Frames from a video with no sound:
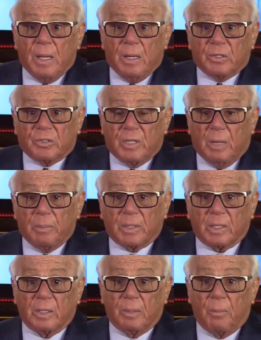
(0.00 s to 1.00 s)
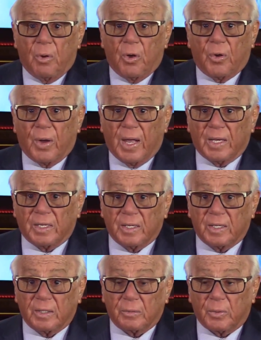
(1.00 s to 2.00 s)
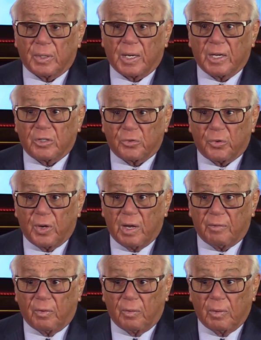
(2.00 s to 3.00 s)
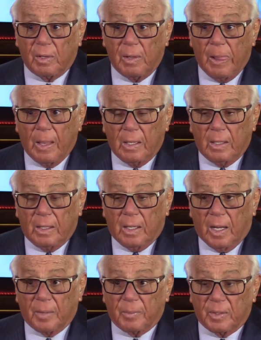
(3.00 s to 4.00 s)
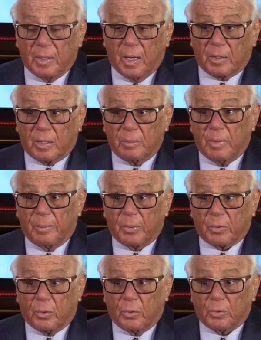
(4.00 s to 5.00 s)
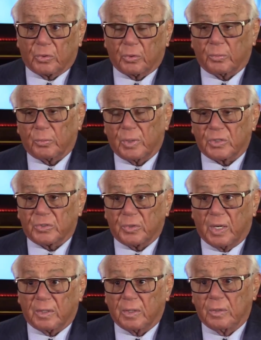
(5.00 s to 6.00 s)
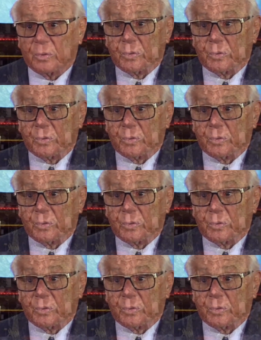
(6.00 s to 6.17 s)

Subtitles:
stomach, and the more I did it when I traveled. I mean, I can remember going to a restaurant in New